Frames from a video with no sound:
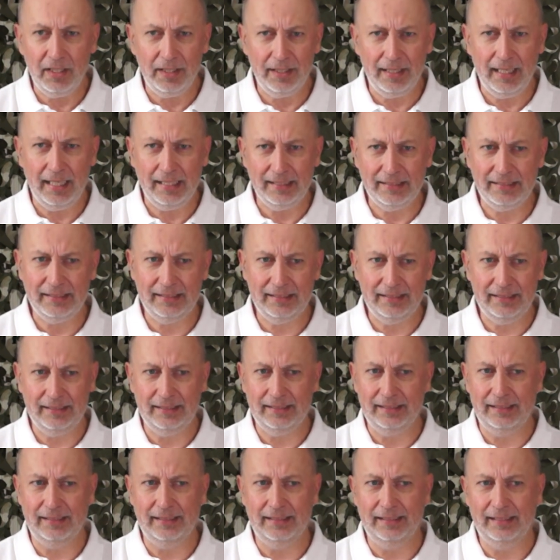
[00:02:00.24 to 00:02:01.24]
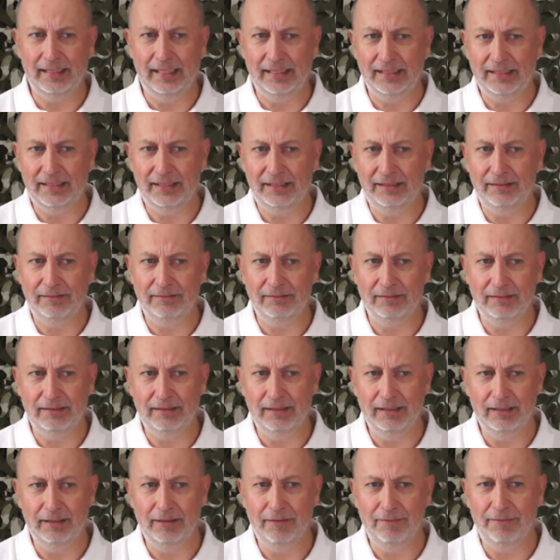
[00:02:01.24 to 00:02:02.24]
That's
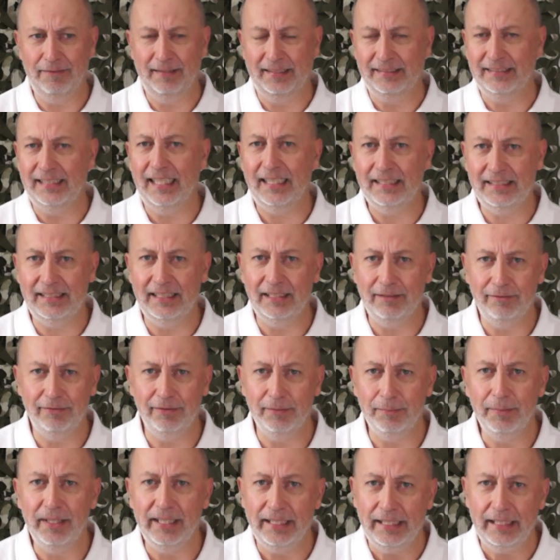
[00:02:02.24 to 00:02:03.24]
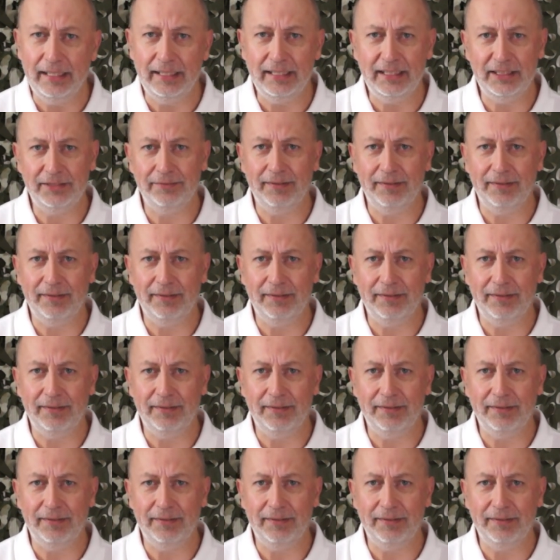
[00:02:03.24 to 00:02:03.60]
fantastic for me, and it's